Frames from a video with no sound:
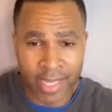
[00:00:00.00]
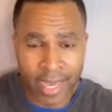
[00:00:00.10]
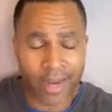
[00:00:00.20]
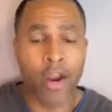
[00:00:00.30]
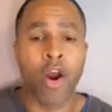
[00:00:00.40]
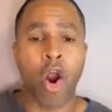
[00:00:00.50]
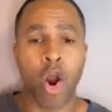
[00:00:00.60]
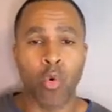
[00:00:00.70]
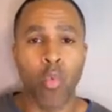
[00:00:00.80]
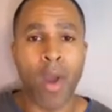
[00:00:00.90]
our
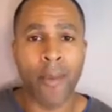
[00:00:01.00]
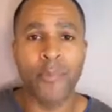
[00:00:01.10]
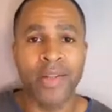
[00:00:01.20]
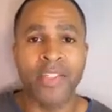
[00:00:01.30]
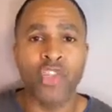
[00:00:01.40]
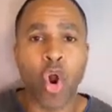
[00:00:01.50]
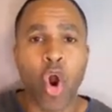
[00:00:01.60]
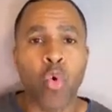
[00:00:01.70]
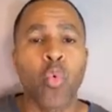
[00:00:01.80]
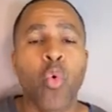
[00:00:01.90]
weapons are
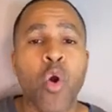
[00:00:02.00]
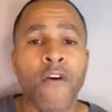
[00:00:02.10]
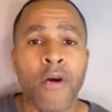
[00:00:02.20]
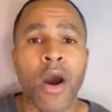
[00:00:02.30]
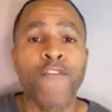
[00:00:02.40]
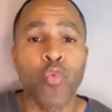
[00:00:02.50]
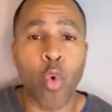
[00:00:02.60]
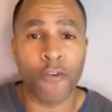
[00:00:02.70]
war of warfare